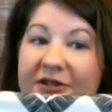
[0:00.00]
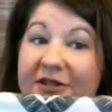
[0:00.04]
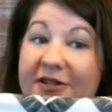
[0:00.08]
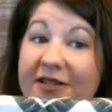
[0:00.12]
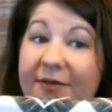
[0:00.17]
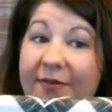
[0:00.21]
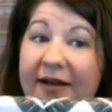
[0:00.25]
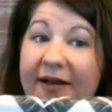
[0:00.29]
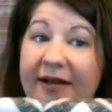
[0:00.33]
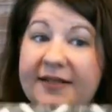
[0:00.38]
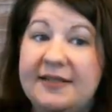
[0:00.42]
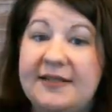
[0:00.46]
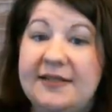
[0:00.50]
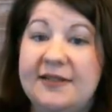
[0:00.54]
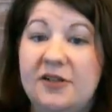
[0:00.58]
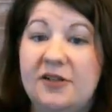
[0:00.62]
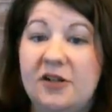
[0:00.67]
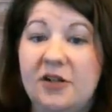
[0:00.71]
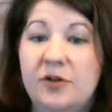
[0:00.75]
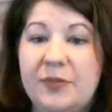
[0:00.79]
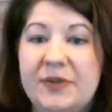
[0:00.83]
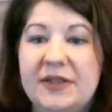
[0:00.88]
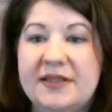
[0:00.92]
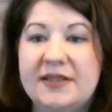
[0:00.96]
a maxi skirt,
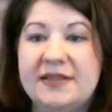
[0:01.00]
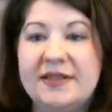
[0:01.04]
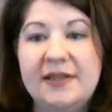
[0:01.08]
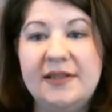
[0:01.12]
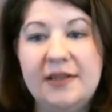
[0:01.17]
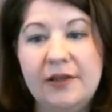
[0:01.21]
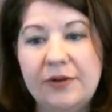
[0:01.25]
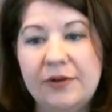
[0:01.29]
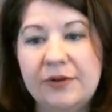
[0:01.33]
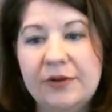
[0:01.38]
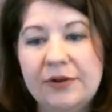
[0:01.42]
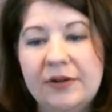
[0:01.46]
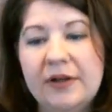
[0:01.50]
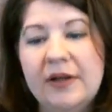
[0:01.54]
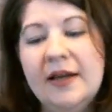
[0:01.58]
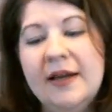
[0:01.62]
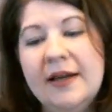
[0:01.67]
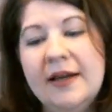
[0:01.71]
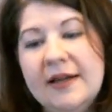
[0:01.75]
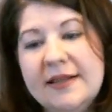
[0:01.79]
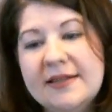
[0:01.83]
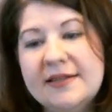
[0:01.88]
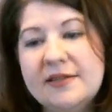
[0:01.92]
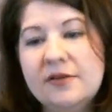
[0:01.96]
but it's cute.
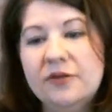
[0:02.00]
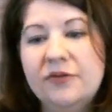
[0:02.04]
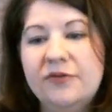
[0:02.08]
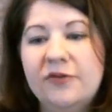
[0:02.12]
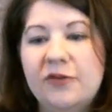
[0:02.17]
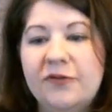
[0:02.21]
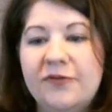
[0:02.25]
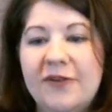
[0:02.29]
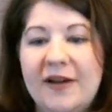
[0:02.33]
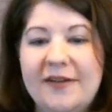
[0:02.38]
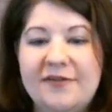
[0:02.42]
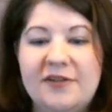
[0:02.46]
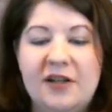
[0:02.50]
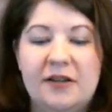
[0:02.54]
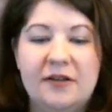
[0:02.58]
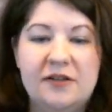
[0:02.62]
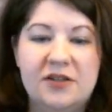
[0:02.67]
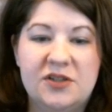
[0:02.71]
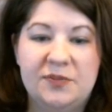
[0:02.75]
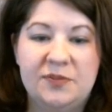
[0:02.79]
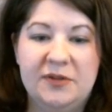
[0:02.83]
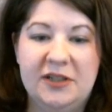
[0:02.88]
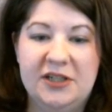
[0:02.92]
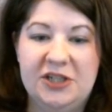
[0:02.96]
Sold for five
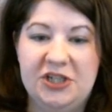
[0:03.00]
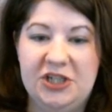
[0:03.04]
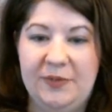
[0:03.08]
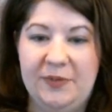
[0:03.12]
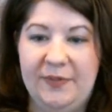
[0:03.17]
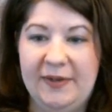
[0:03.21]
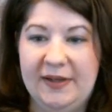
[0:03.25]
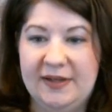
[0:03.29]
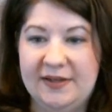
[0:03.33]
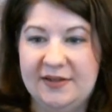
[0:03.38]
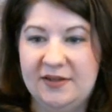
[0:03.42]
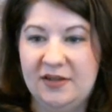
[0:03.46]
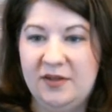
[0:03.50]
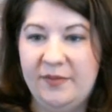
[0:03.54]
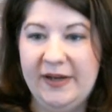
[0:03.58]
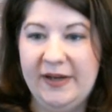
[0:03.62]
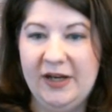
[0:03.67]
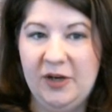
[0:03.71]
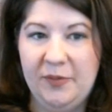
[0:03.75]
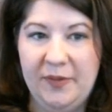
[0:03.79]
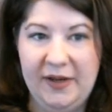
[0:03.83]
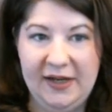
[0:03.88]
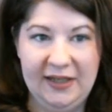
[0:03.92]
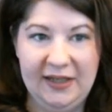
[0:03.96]
dollars plus shipping, so the
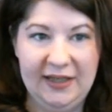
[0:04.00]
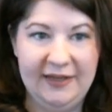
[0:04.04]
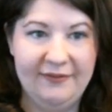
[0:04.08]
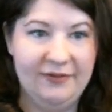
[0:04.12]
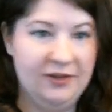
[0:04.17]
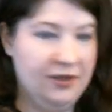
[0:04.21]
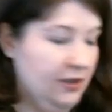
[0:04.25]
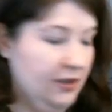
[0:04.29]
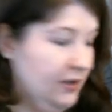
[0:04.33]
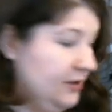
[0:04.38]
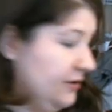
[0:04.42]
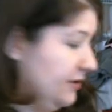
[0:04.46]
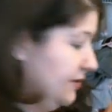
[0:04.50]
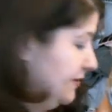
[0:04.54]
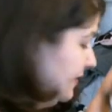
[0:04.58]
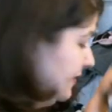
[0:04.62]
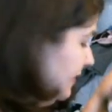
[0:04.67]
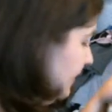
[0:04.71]
buyer paid eleven dollars